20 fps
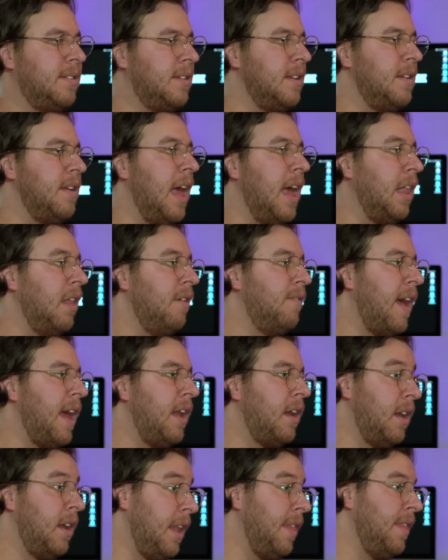didn't
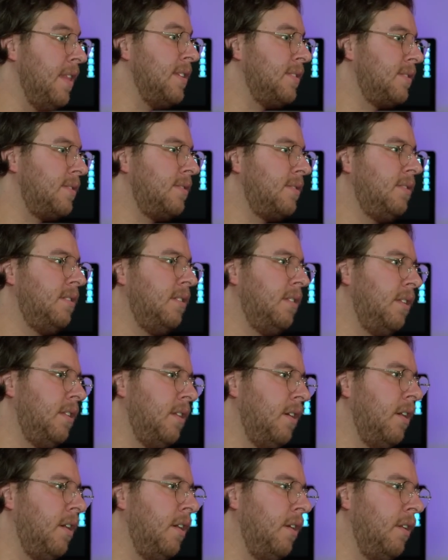elevate it, and this,
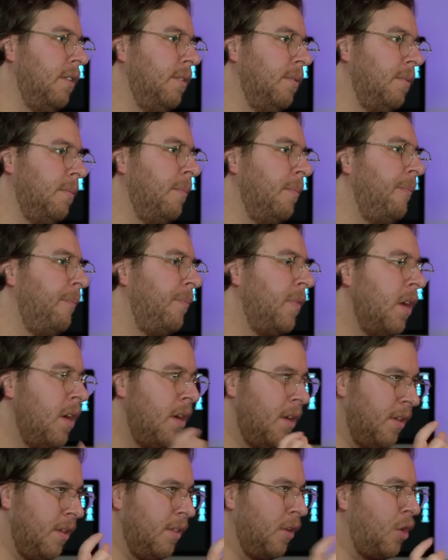the
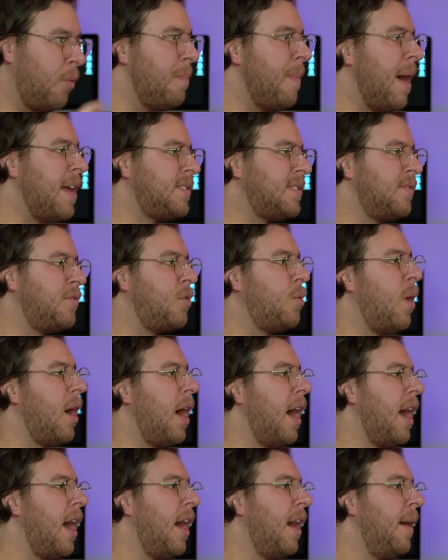massive
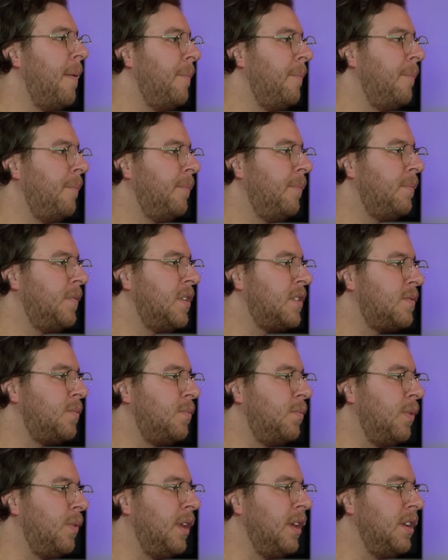choir
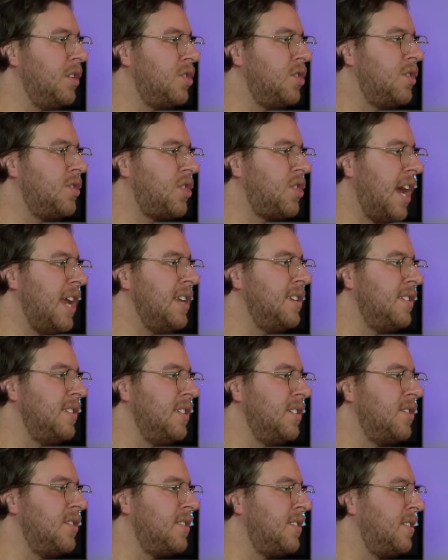just really just changes
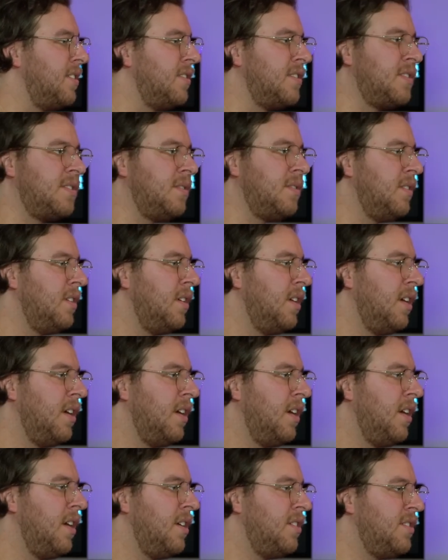it, just
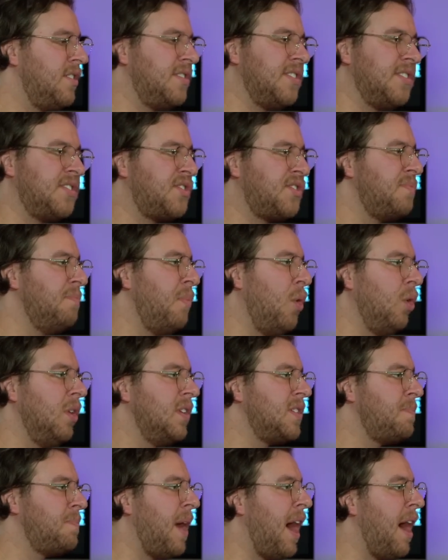the
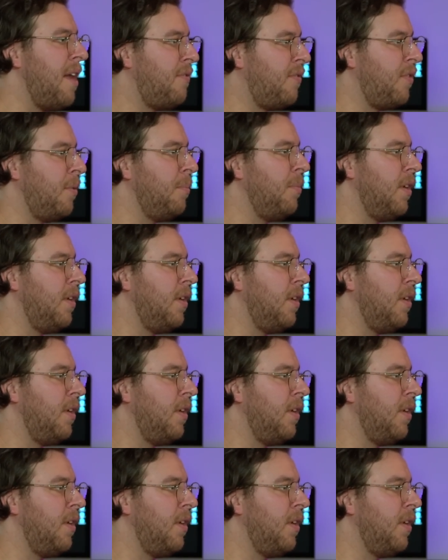smallest part from